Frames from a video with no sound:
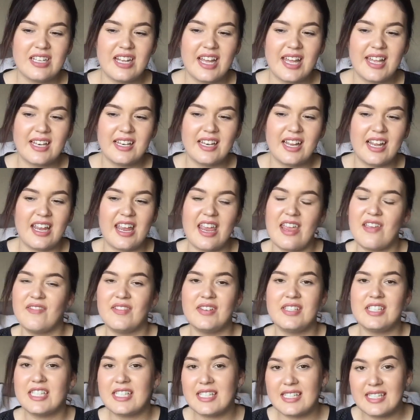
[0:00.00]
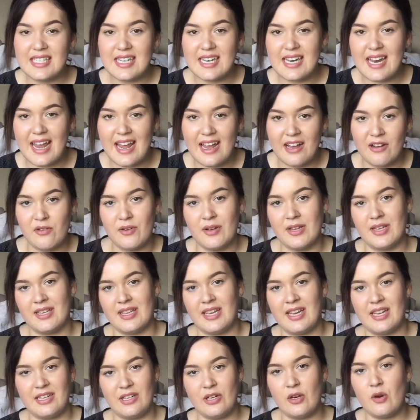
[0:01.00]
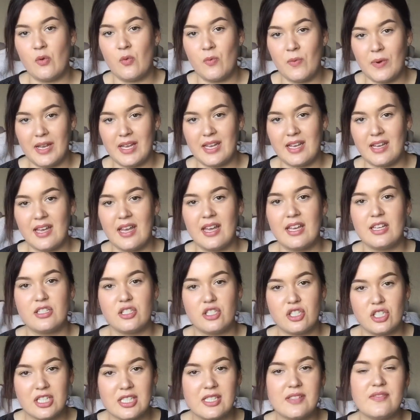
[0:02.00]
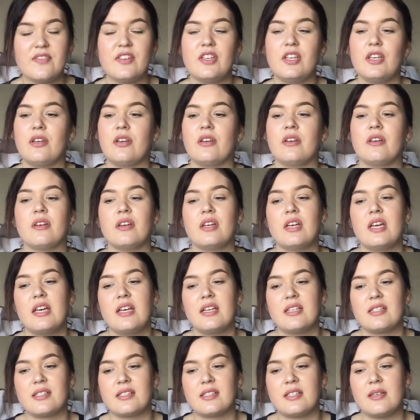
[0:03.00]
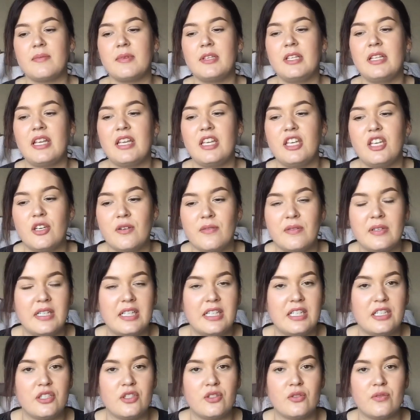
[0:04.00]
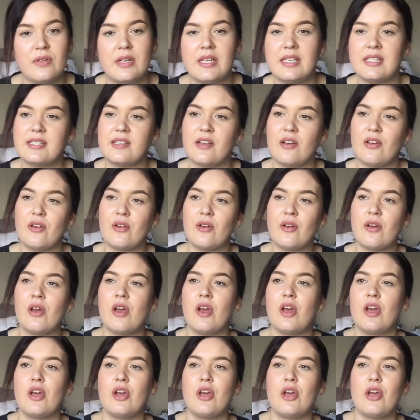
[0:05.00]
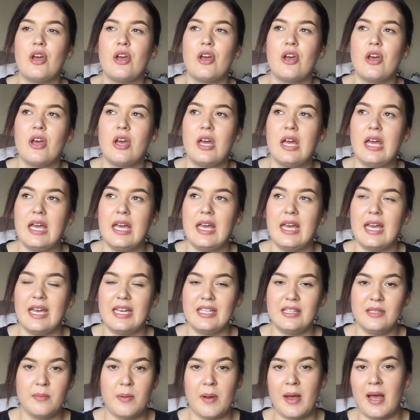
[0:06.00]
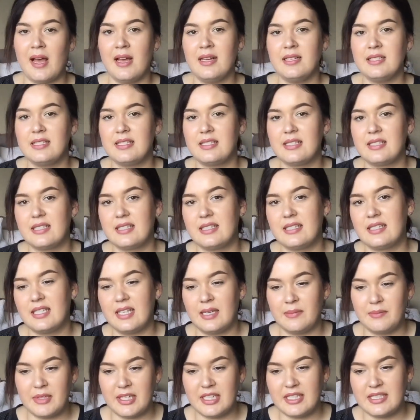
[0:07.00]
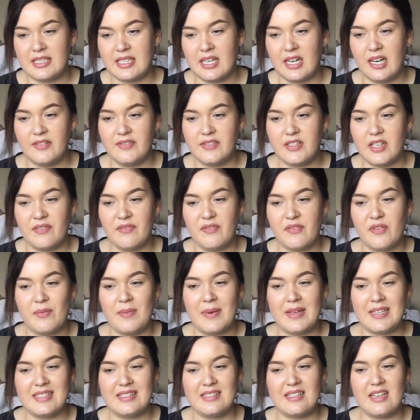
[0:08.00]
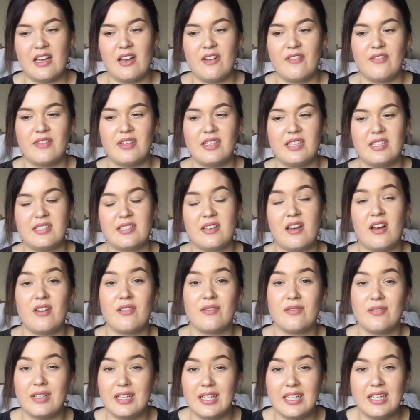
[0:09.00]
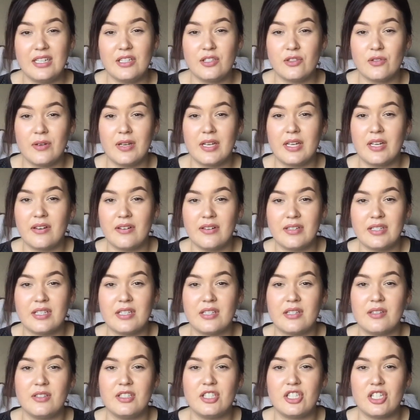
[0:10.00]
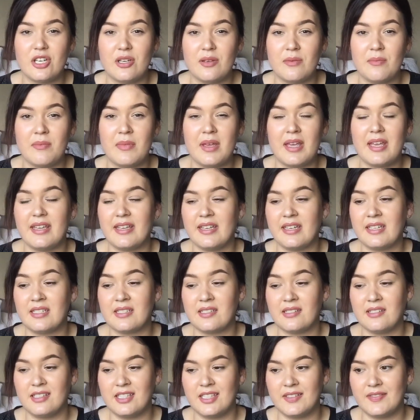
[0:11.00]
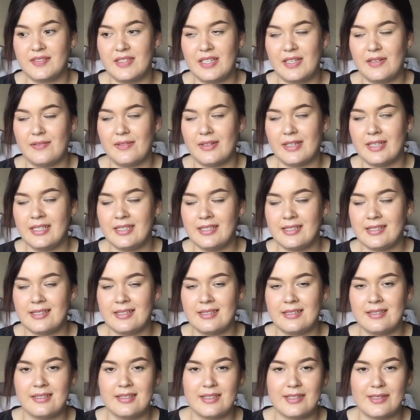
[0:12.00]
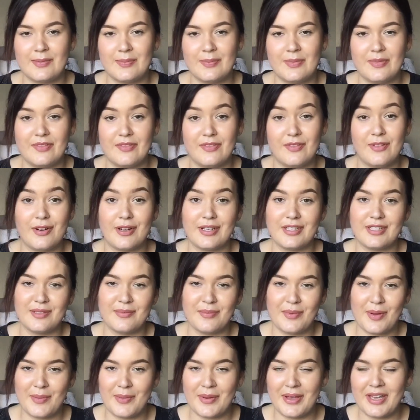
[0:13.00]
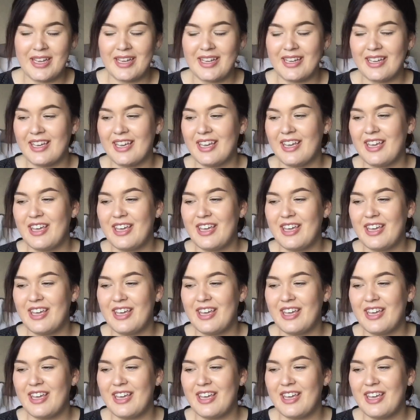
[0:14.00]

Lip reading: take like even just an hour out of your week just for you, so something that you really enjoy. So in the past, some things that I've done for myself is I really enjoy going to the gym and lifting weights. This was before I did my back,